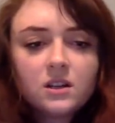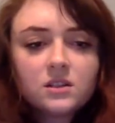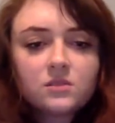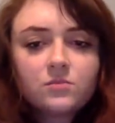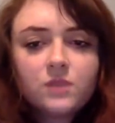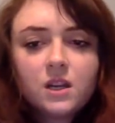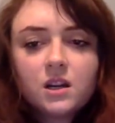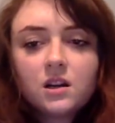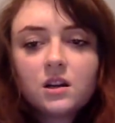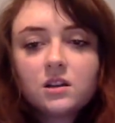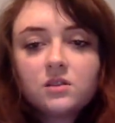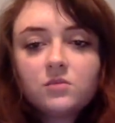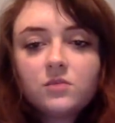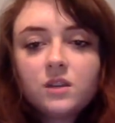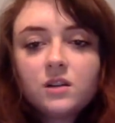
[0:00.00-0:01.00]
It's weird.
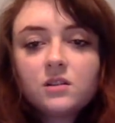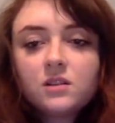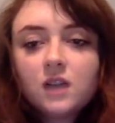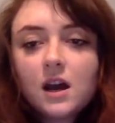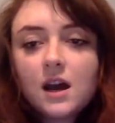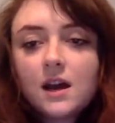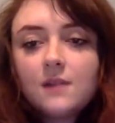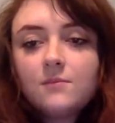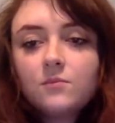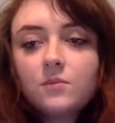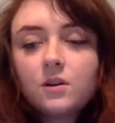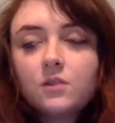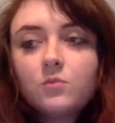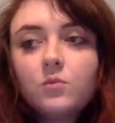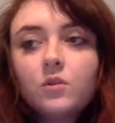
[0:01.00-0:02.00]
It's a weird time
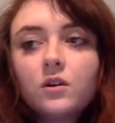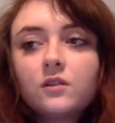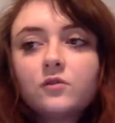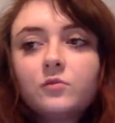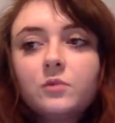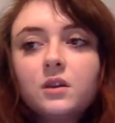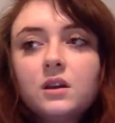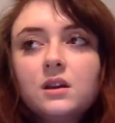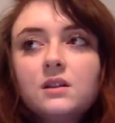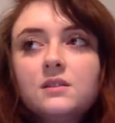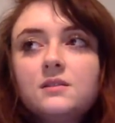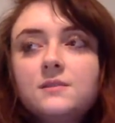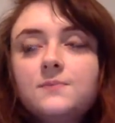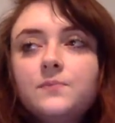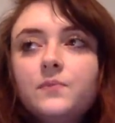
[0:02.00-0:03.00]
morph
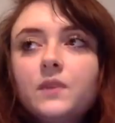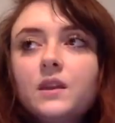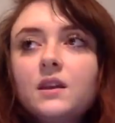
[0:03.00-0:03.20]
because